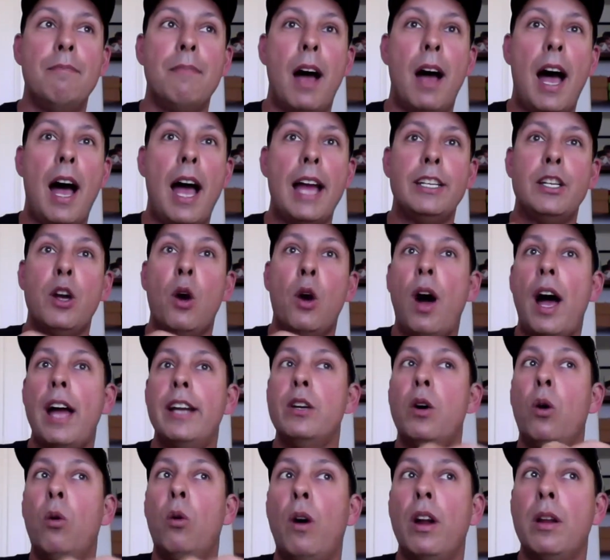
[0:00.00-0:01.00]
I
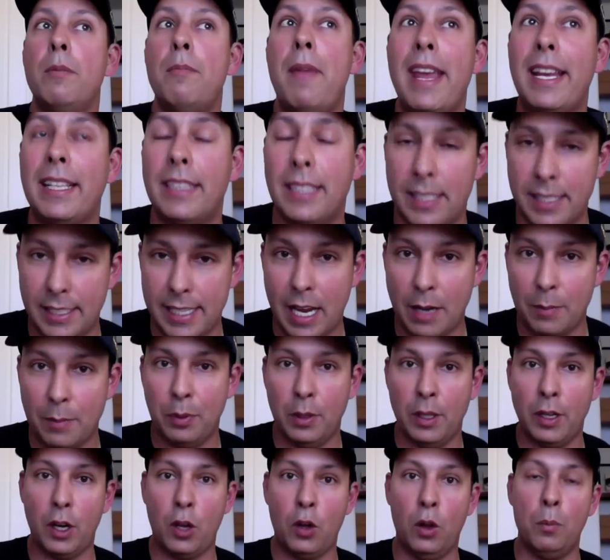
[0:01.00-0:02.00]
don't want to make this sound
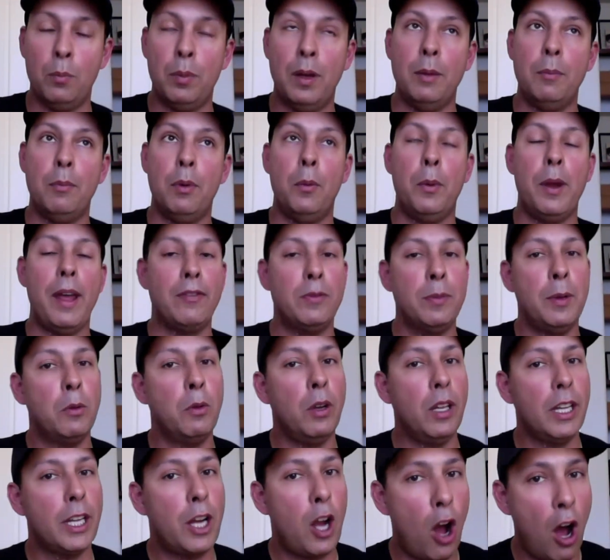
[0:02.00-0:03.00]
political, but we have to be
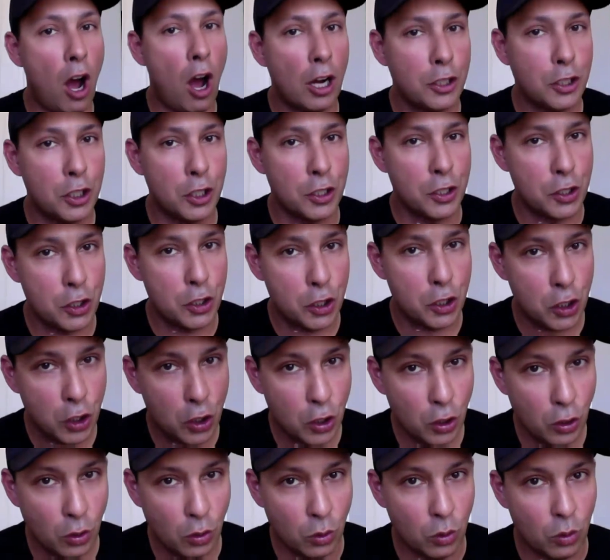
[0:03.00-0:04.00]
really cautious
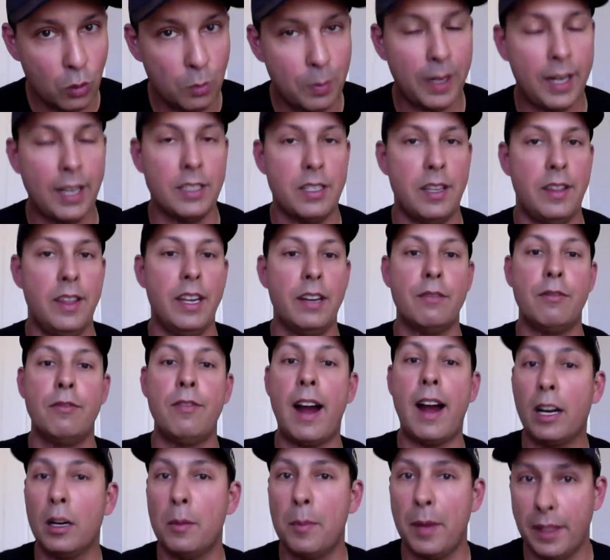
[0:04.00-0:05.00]
too because of the
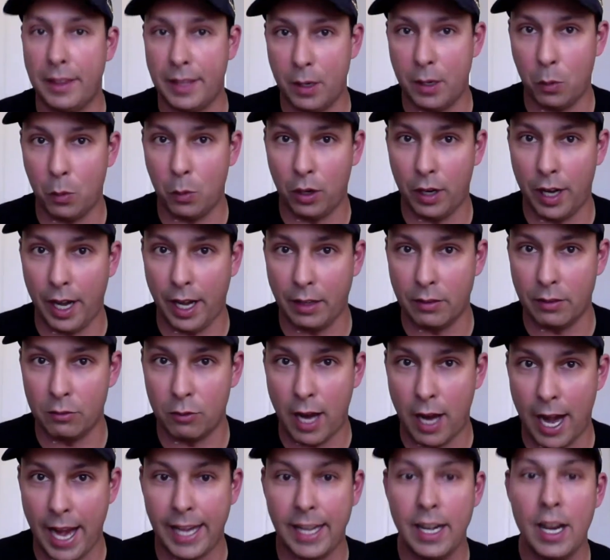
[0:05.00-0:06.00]
environment that we're in,
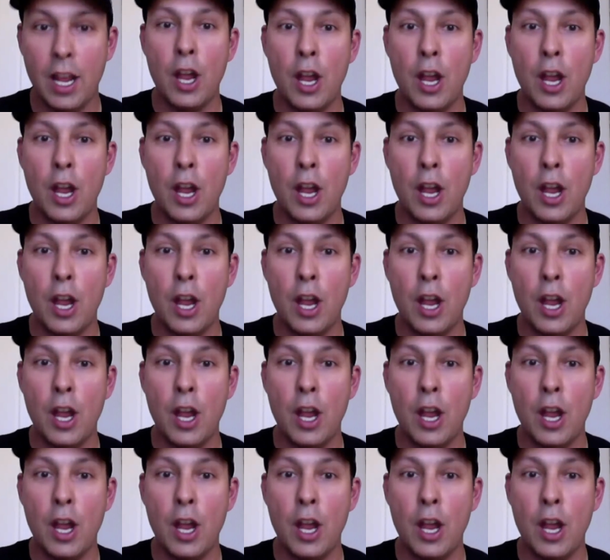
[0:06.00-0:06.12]
right?